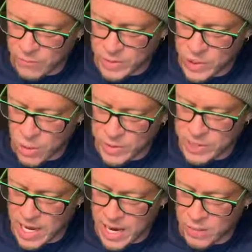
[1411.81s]
which
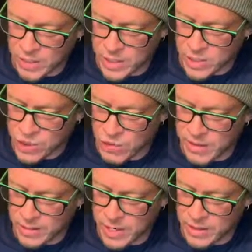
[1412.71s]
coincided with the
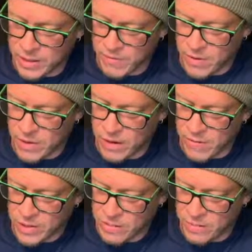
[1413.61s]
extreme lengthening of
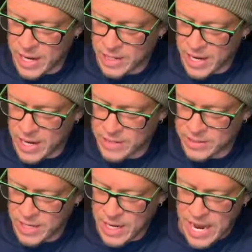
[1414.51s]
our supply
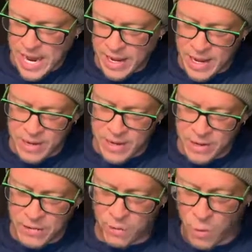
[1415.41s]
lines, and
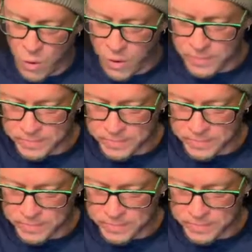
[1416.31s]
entered the war